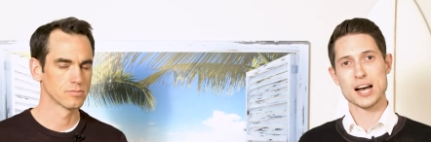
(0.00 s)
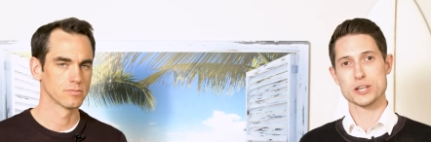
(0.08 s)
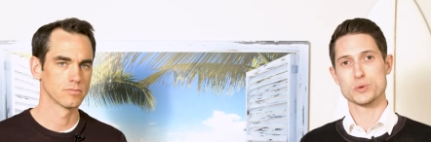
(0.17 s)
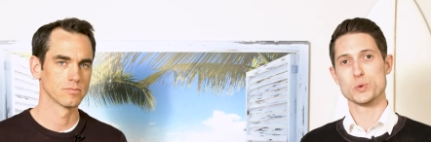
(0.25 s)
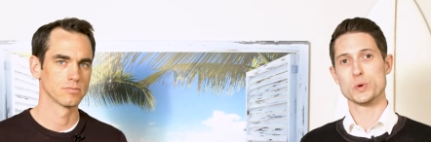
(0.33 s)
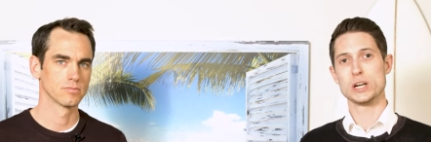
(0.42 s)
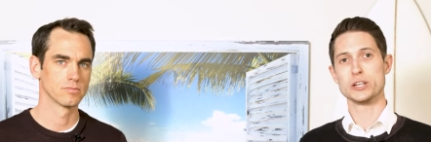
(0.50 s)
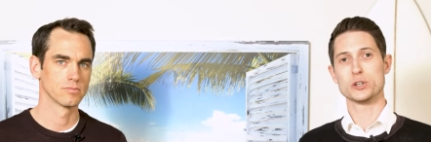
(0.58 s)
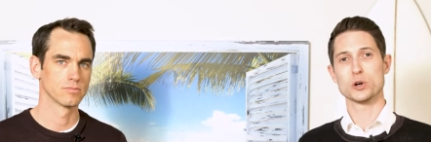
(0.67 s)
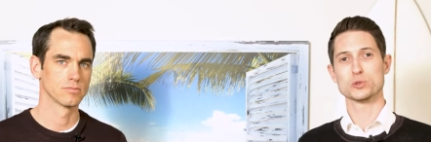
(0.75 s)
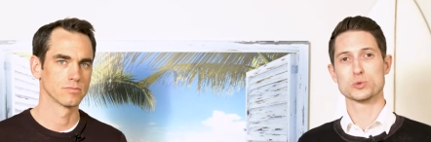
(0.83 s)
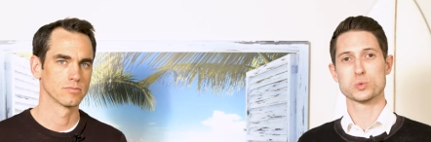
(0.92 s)
Speaker 1: as we really
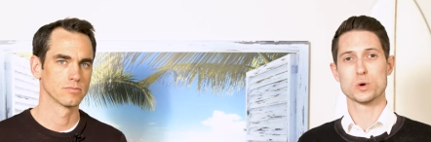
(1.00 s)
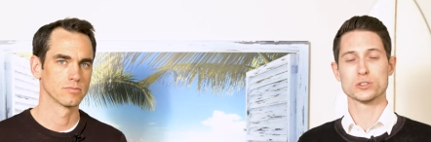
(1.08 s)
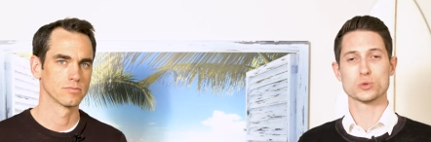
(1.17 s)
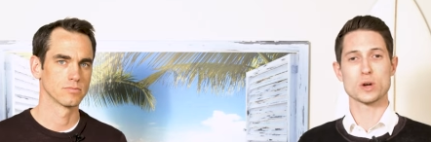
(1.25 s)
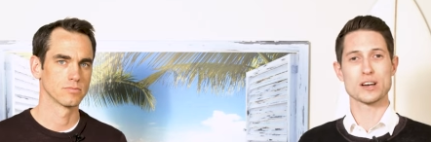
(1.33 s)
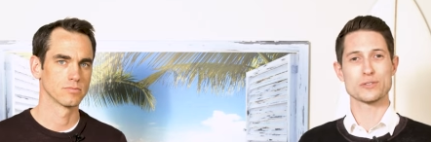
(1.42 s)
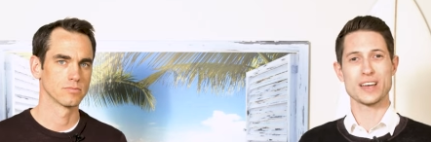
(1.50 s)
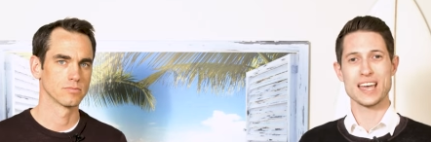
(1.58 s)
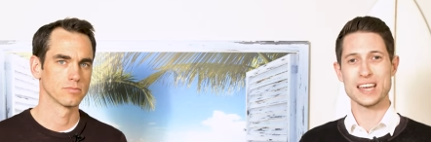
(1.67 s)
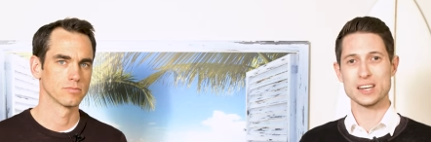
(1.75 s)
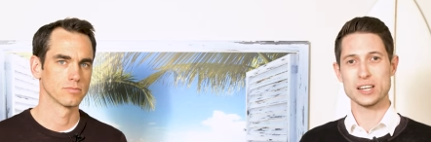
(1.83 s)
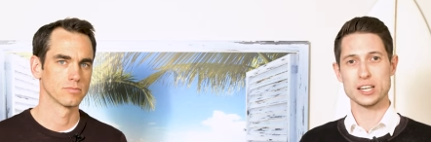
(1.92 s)
don't want to have
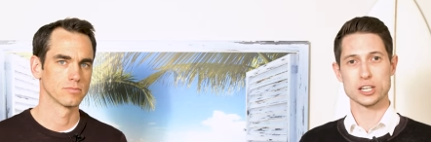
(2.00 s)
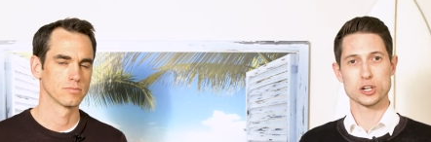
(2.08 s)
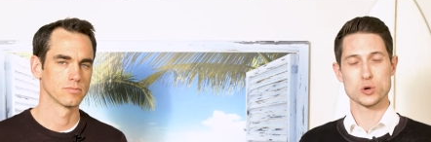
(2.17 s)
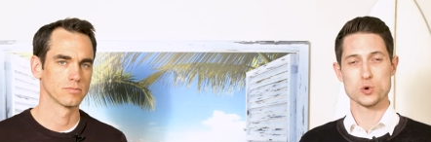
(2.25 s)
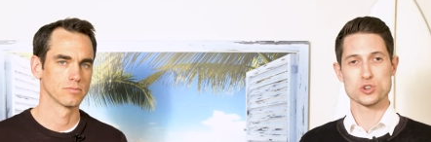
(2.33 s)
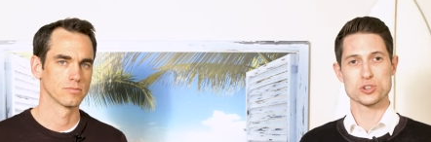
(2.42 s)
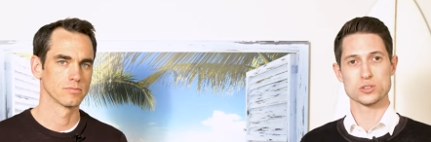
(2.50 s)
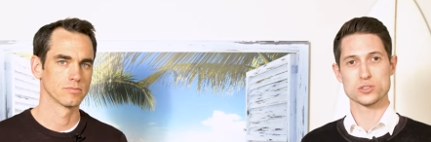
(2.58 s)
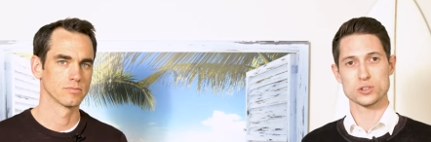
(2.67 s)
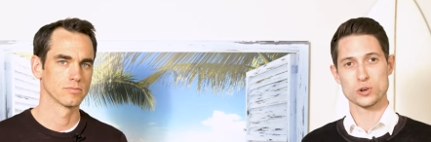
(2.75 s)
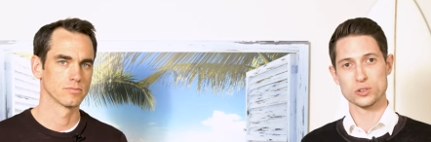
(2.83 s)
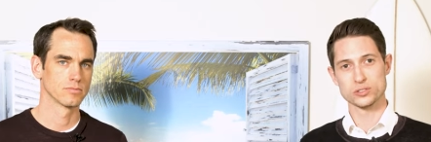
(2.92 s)
any
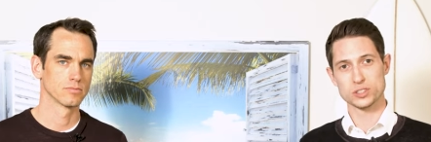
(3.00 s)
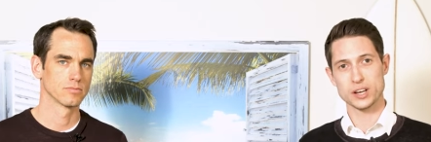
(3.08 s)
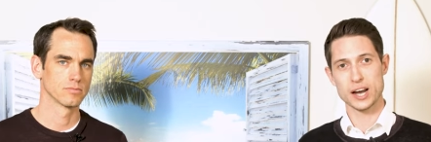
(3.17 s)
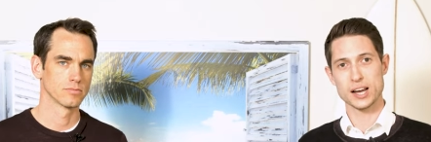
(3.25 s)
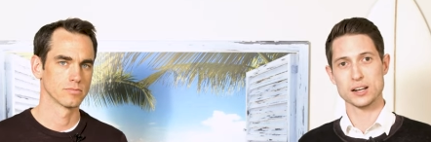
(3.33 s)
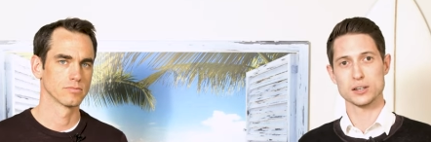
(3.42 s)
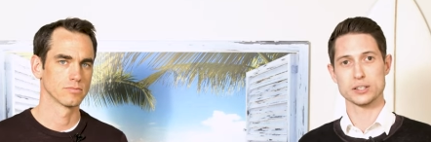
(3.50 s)
inclusions on the dial.